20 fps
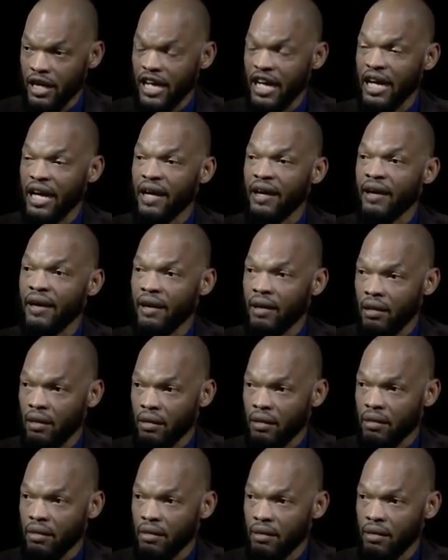
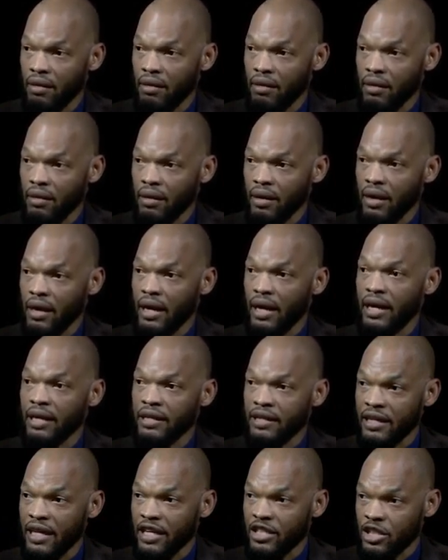health, and
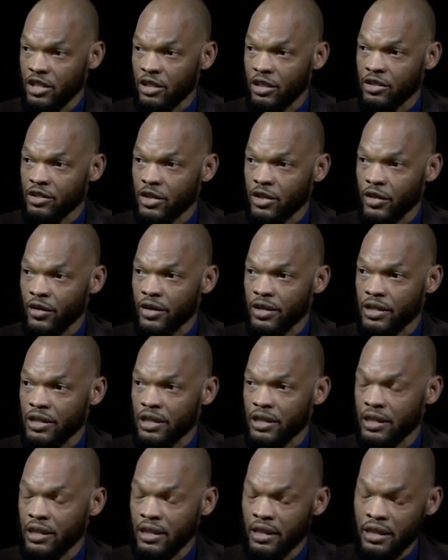national
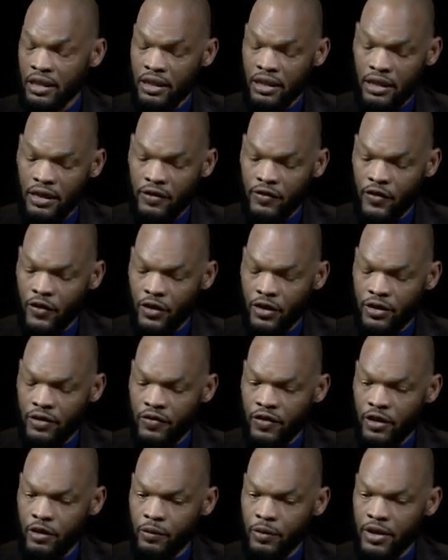security. If you're
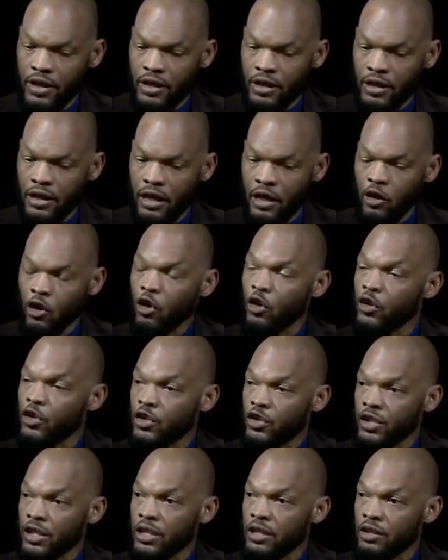developing a
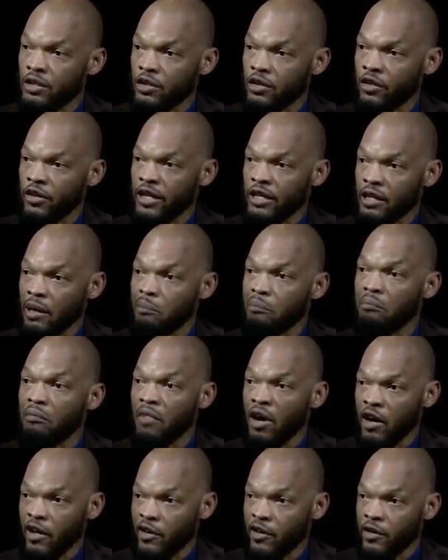country to create a
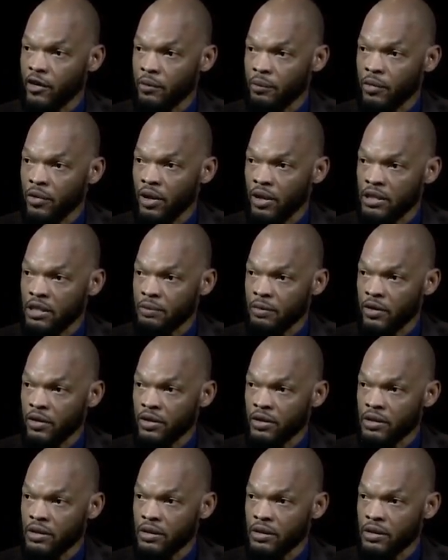modern, prosperous,